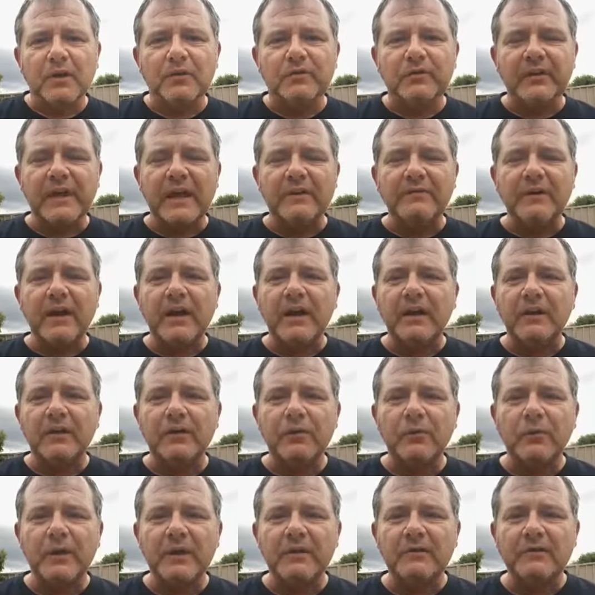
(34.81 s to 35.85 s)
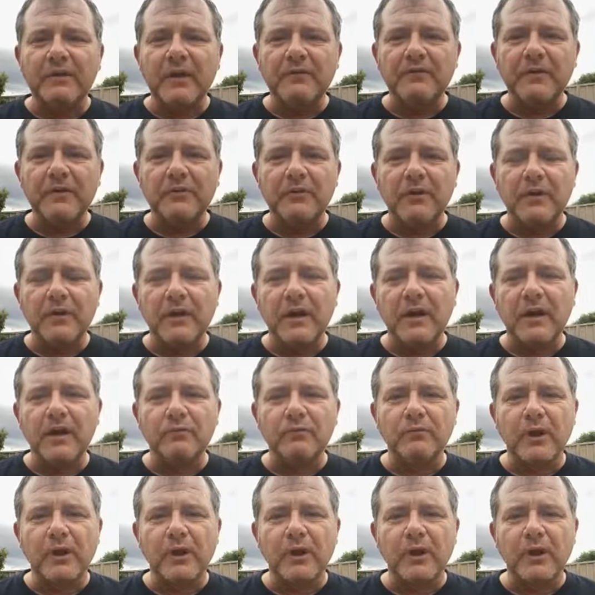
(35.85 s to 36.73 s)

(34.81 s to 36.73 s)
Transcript: together with other uh,